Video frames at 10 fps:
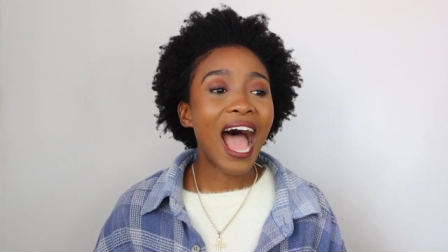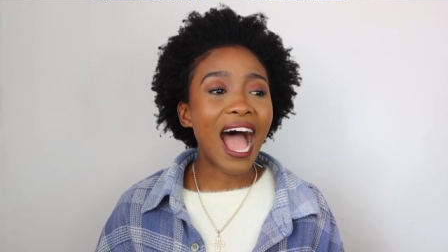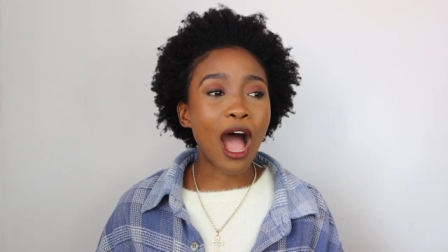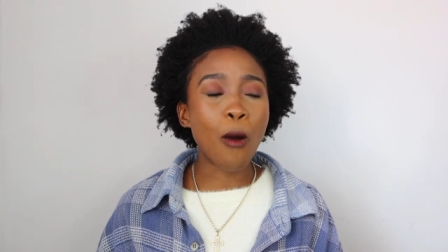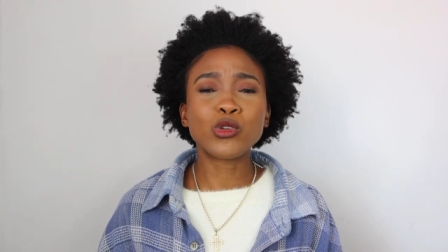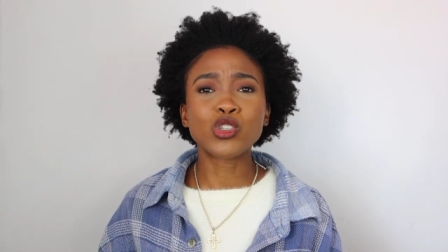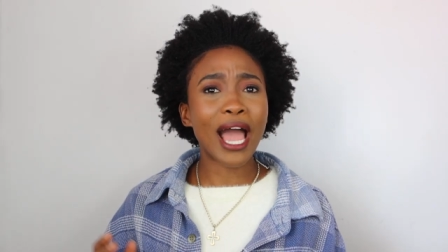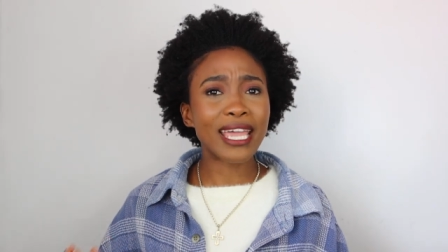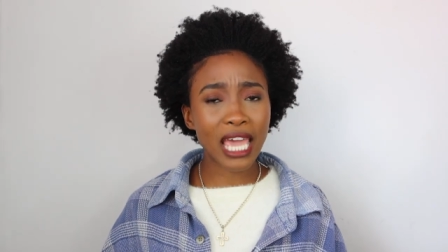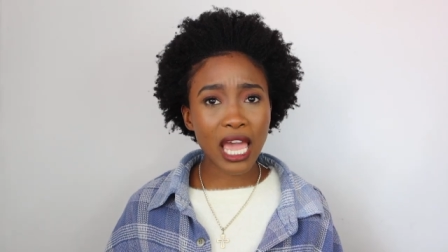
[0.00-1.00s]
Um, so
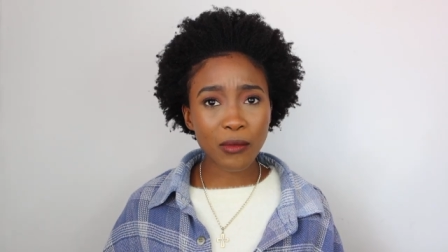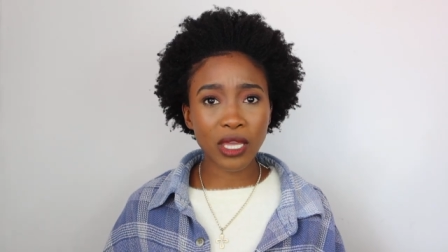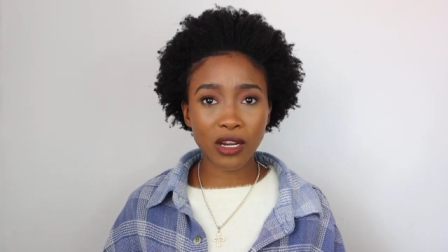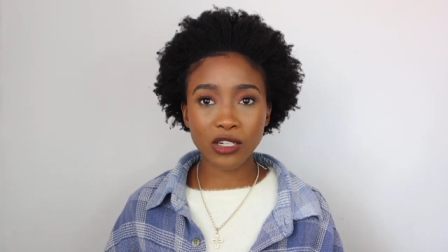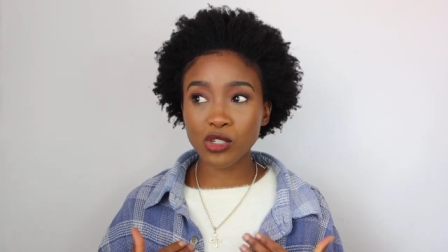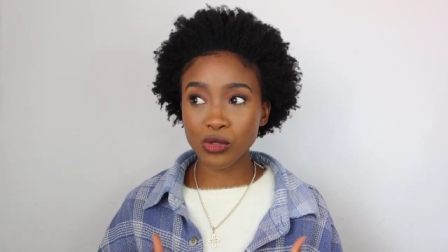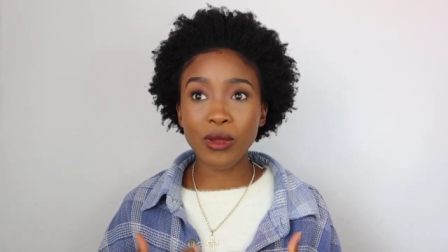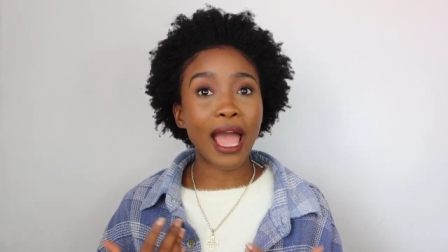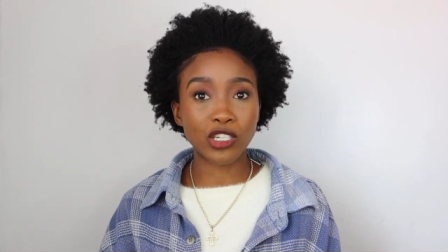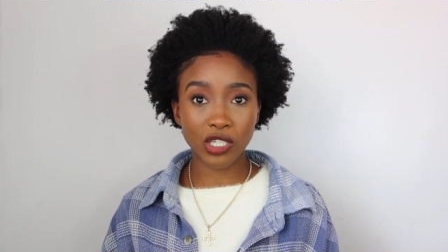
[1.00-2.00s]
I came here to
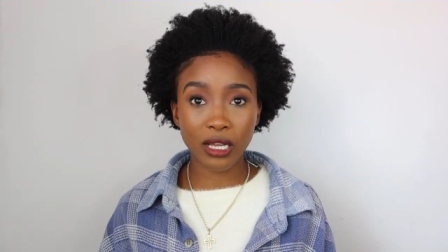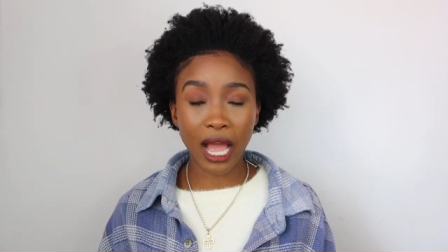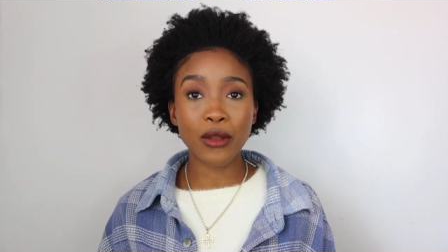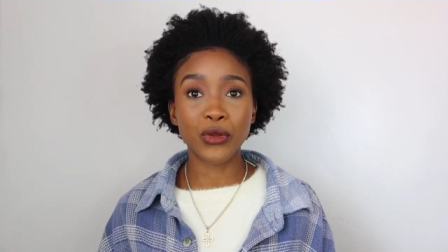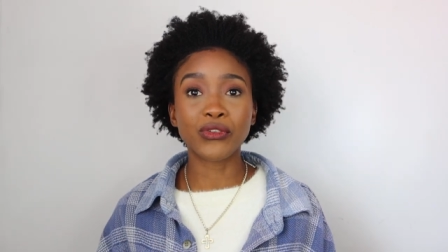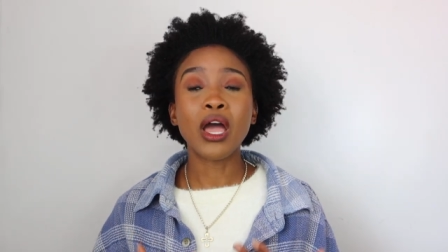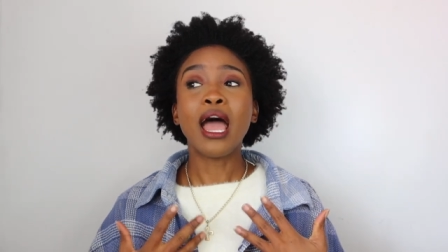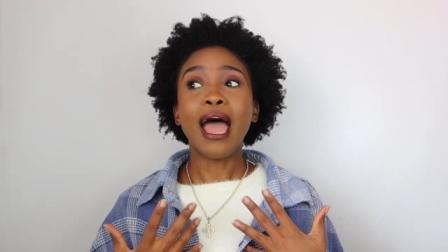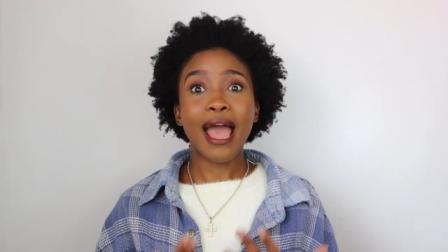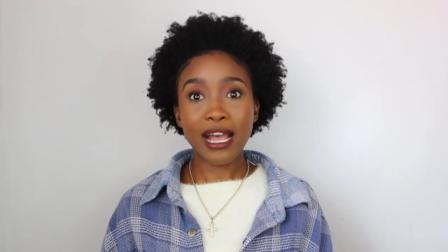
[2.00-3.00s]
actually kind of
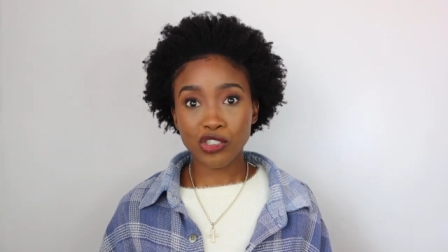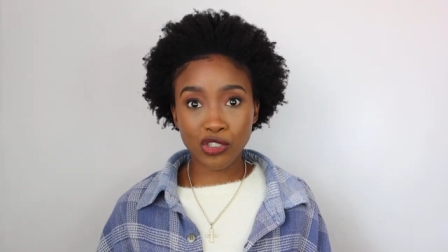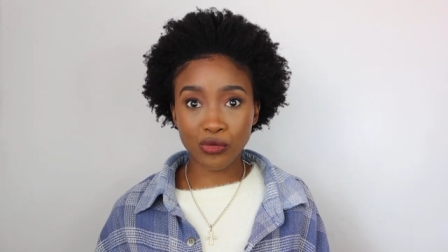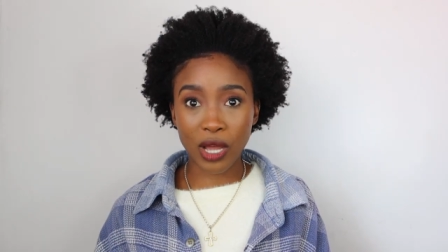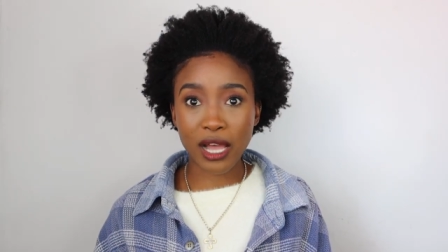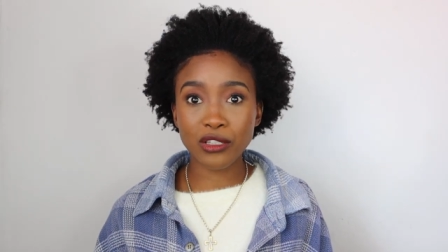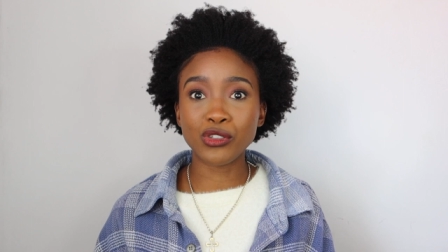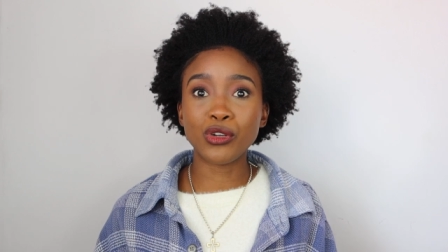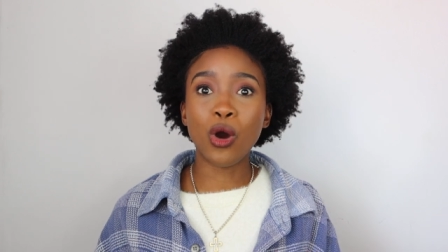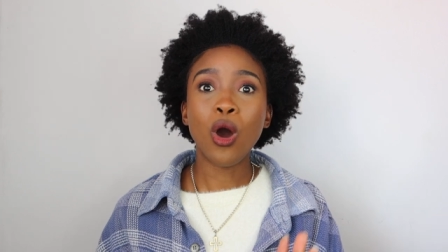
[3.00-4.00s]
ask you guys,
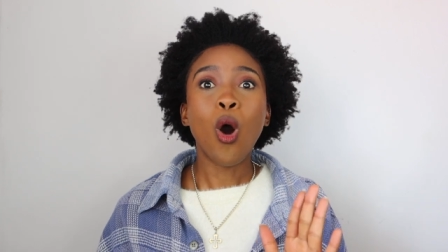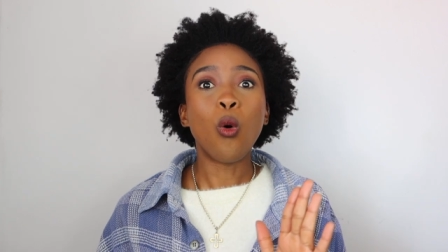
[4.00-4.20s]
you know,